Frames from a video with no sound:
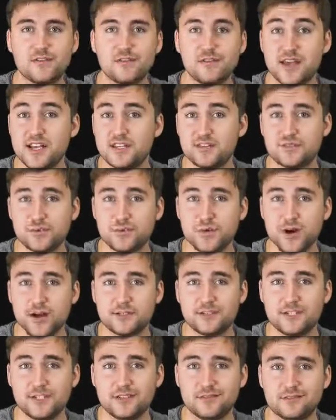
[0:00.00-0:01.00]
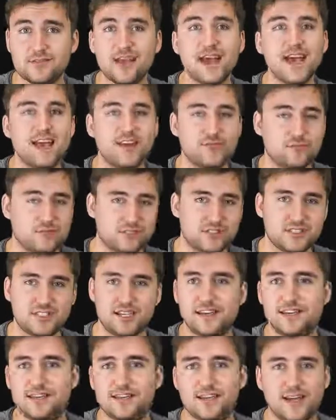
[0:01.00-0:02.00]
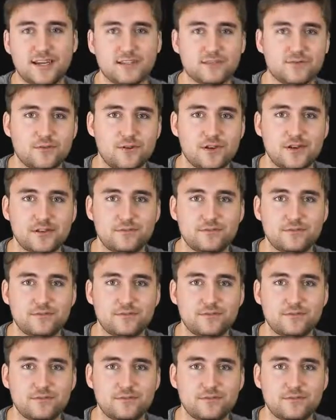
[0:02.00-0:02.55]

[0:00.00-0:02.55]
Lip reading: Thanks for watching, and we'll see you in the next one.